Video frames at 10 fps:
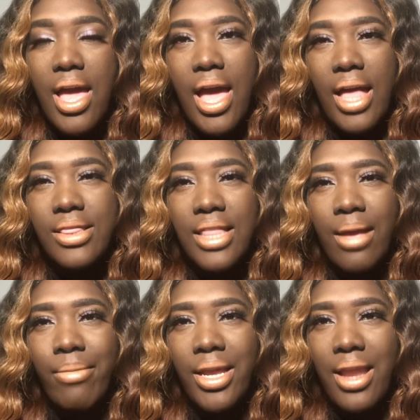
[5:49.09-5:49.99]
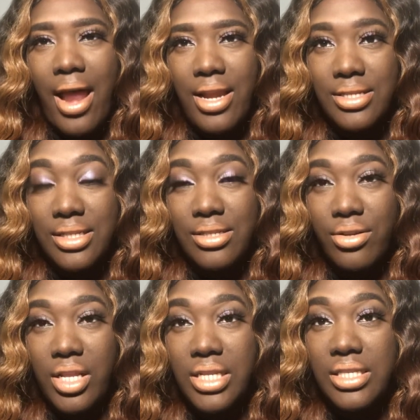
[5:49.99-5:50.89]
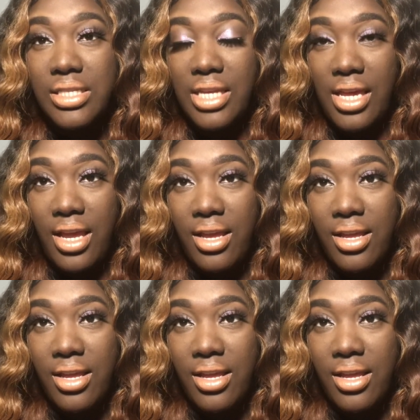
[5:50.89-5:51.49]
and they may not necessarily see